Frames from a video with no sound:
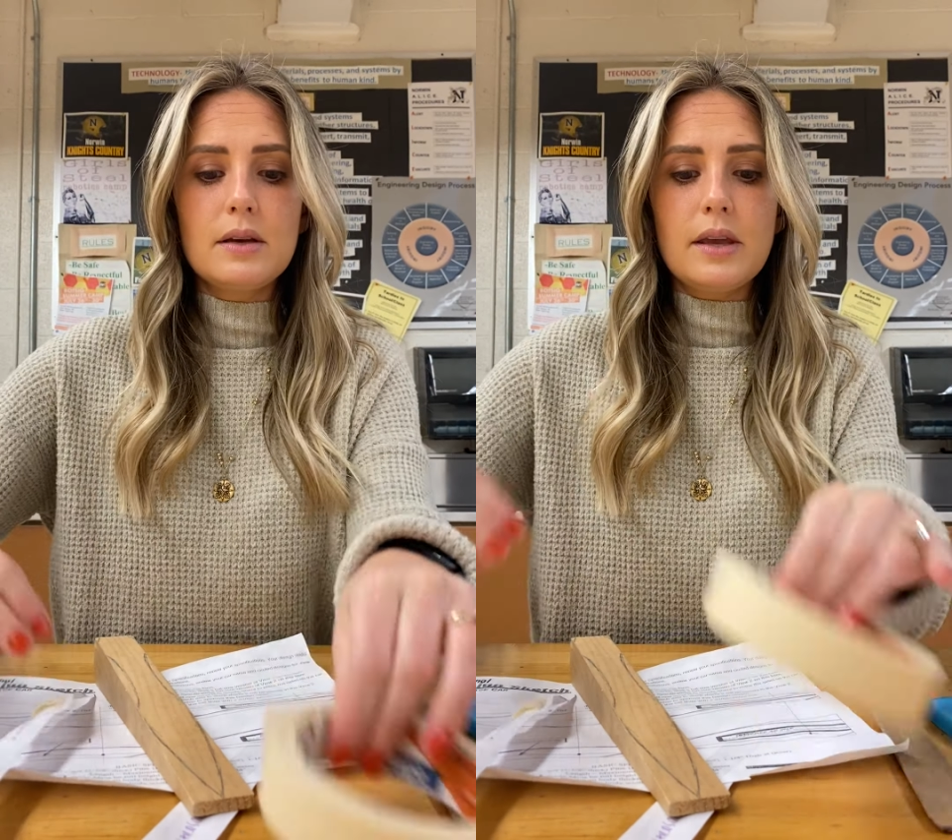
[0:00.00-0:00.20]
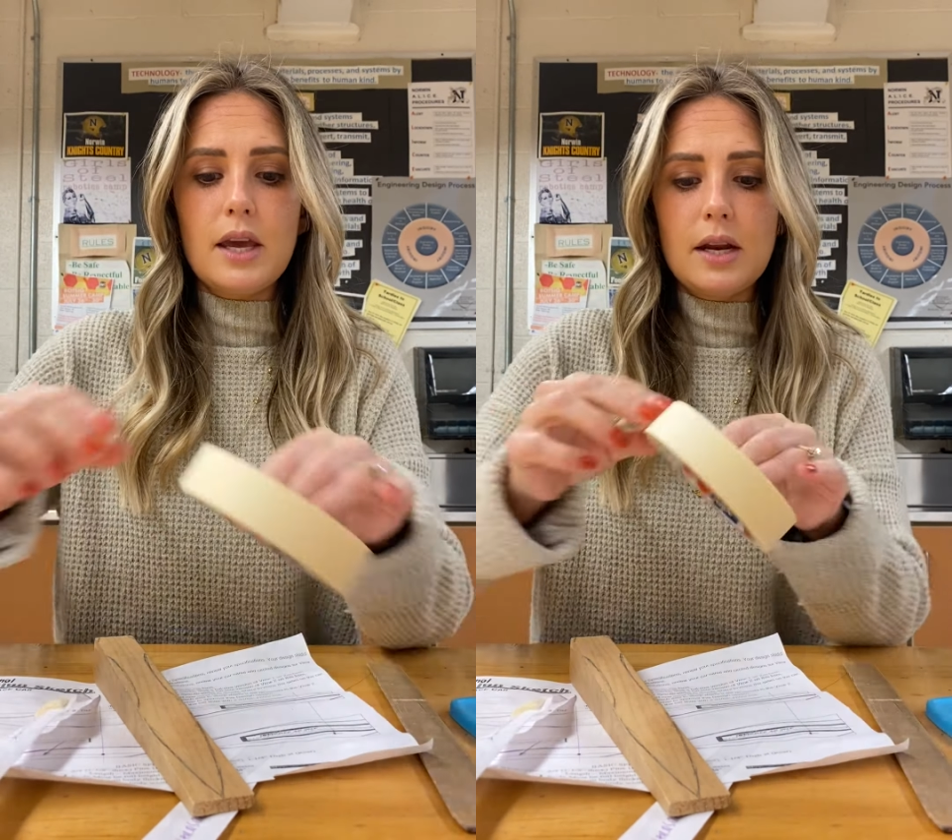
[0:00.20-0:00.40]

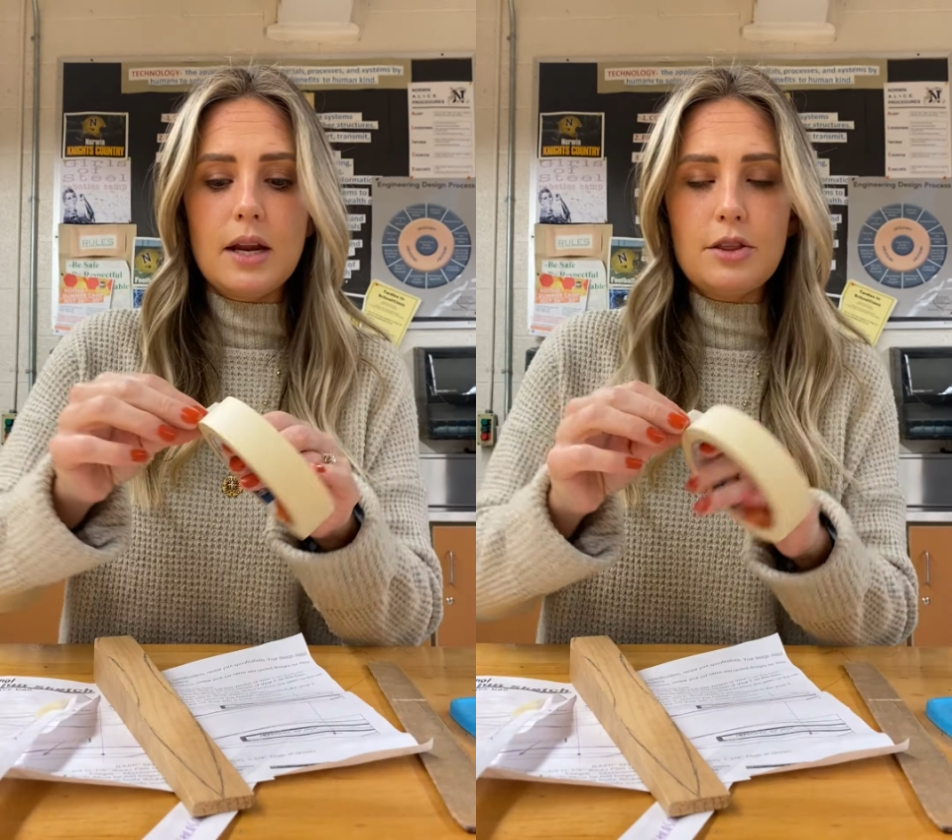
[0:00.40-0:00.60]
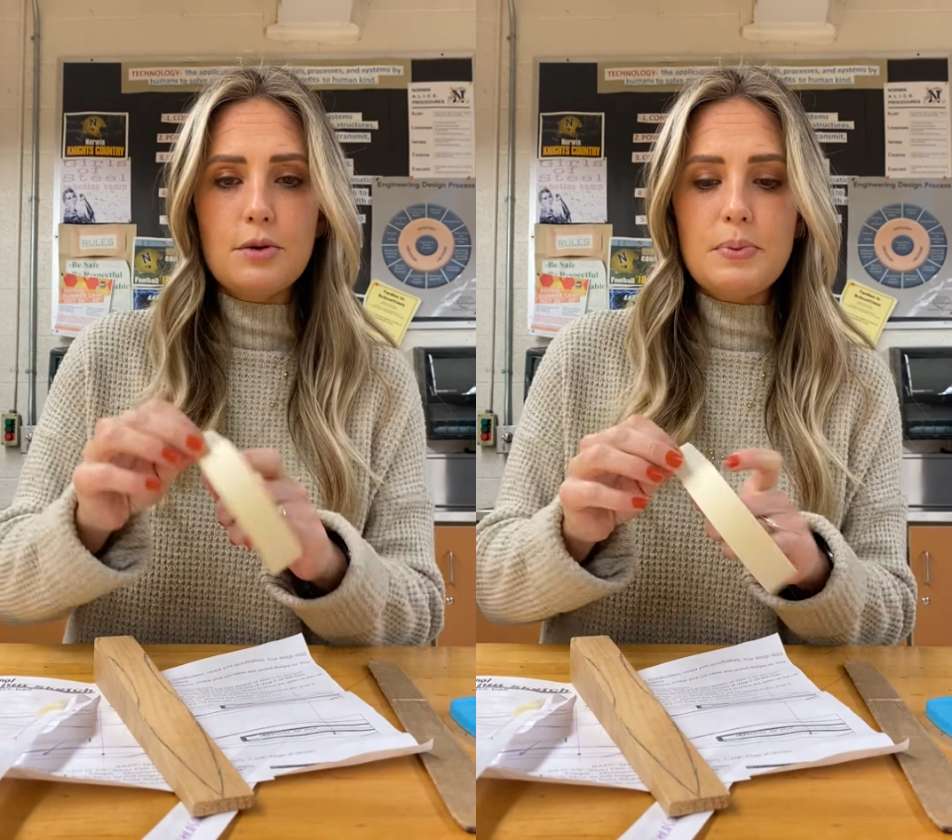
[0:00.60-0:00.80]
get
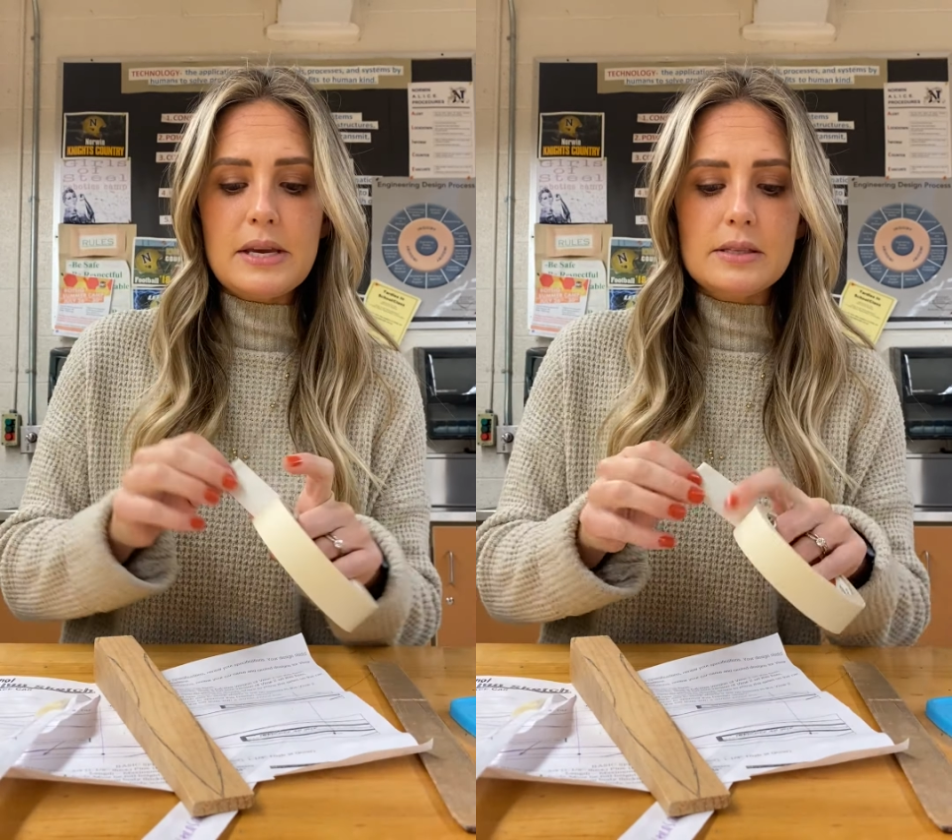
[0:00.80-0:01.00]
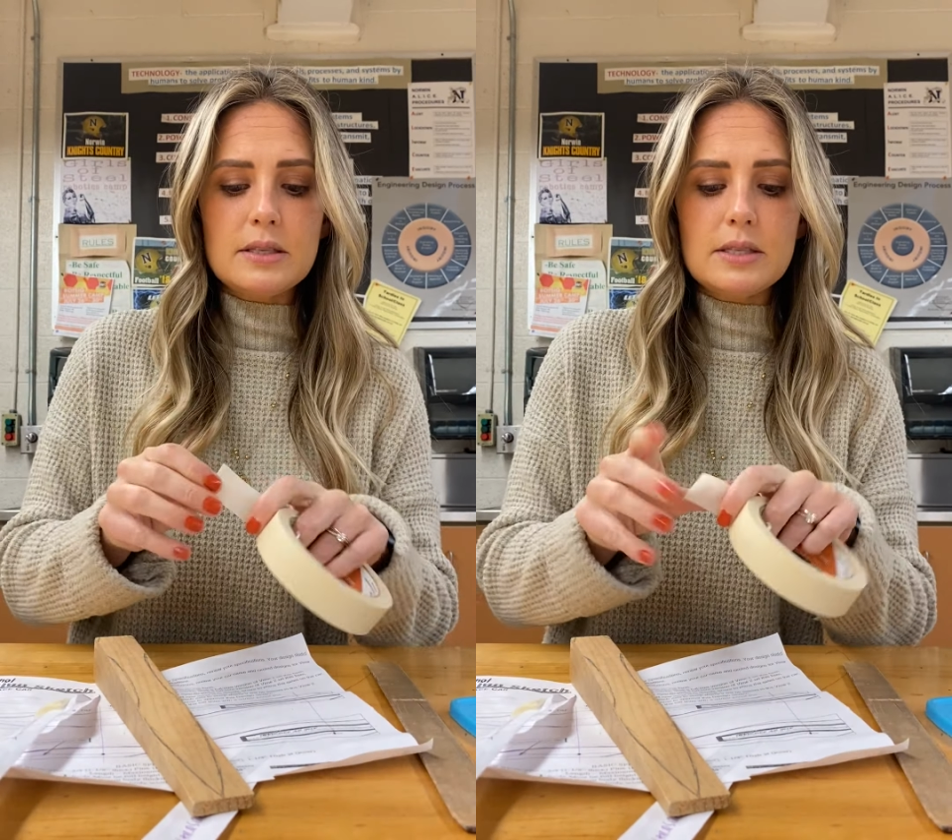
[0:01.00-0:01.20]
another
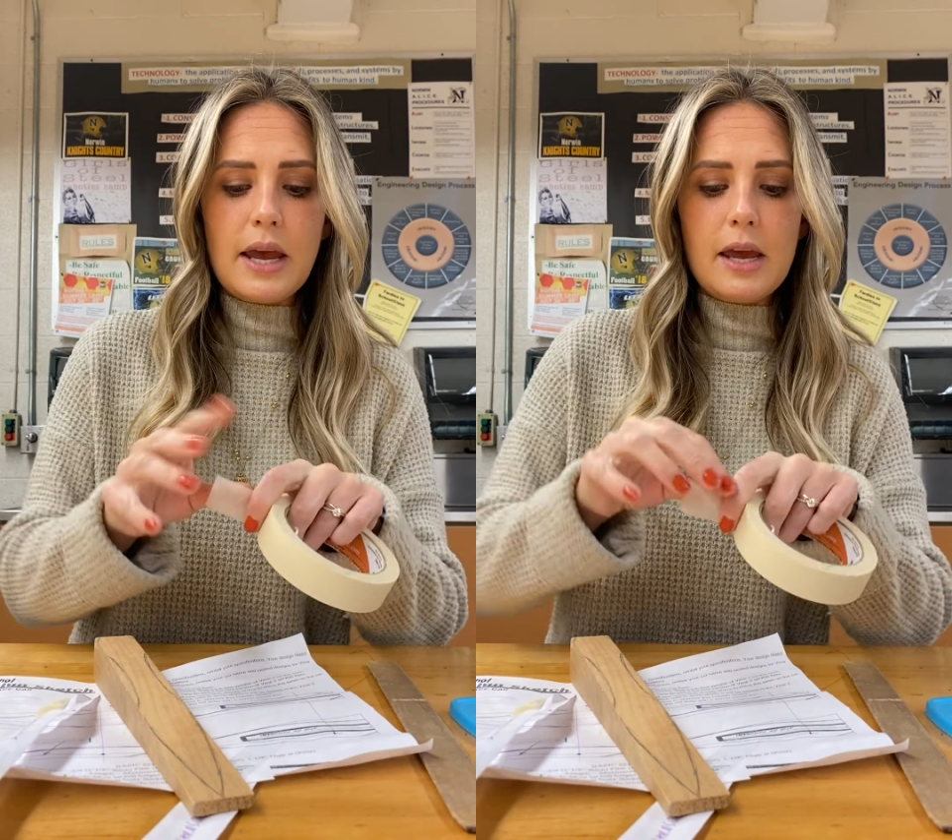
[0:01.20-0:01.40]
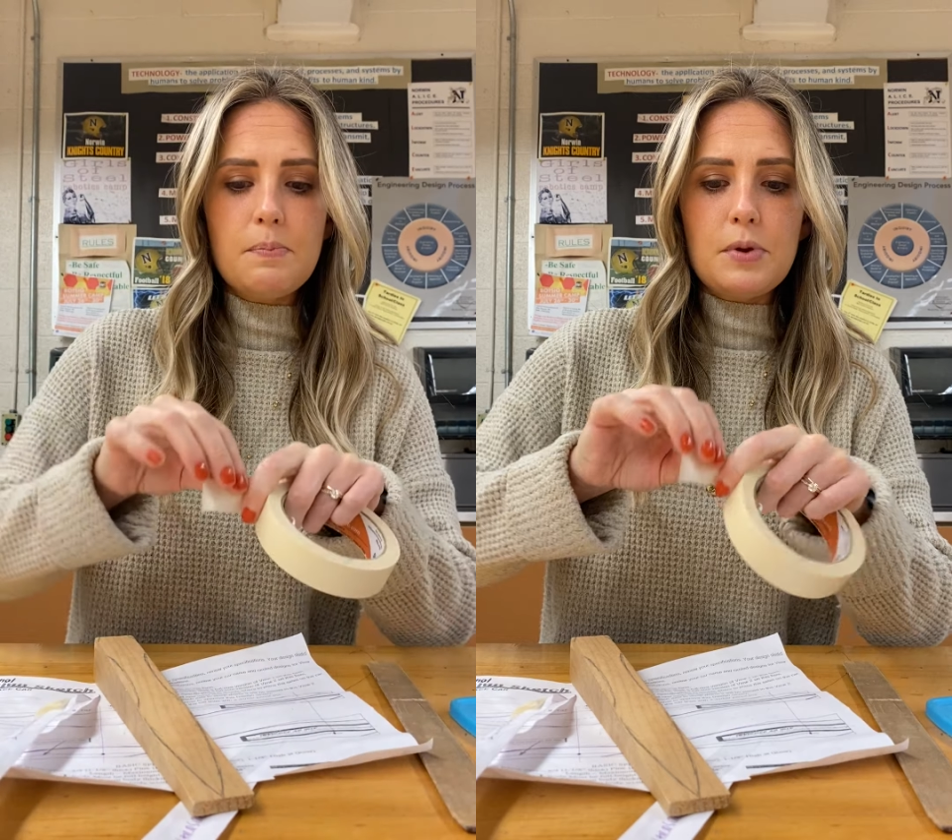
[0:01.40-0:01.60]
piece of
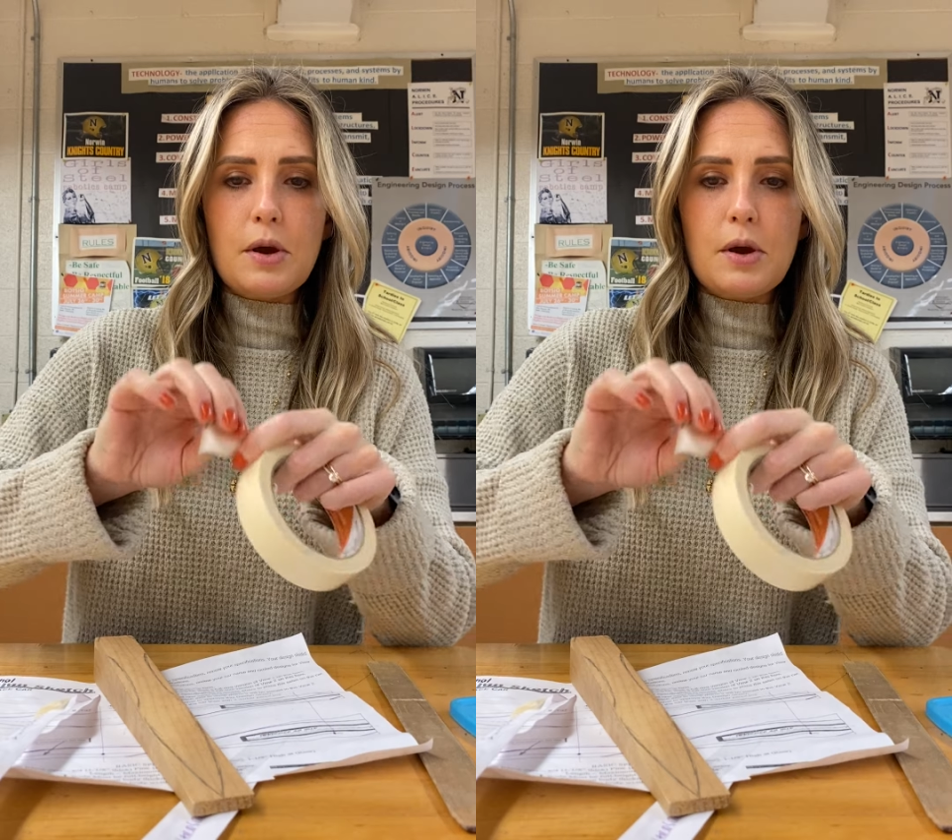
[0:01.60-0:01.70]
tape,